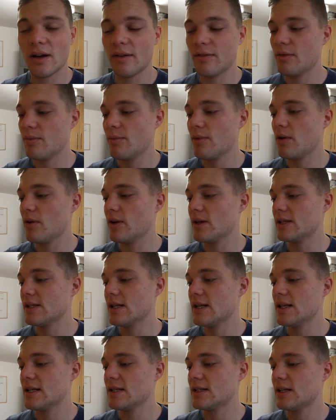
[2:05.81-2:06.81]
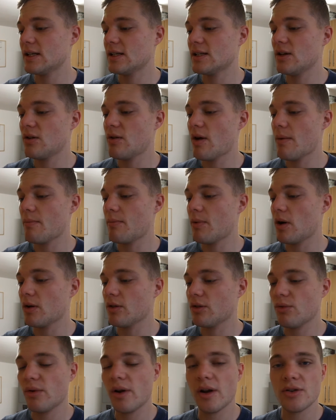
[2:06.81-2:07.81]
I have to be honest, in this 60 gram
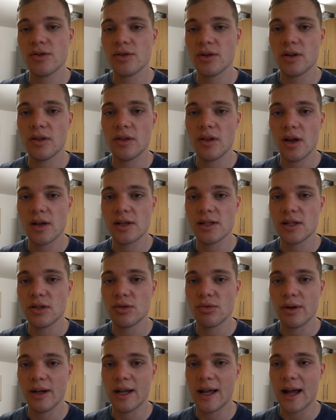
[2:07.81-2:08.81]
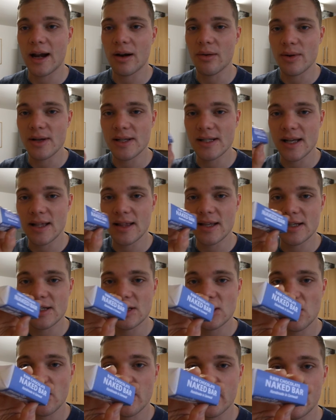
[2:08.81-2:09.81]
bar, 333 calories in this
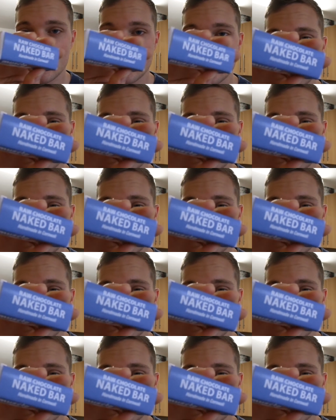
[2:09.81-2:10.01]
tiny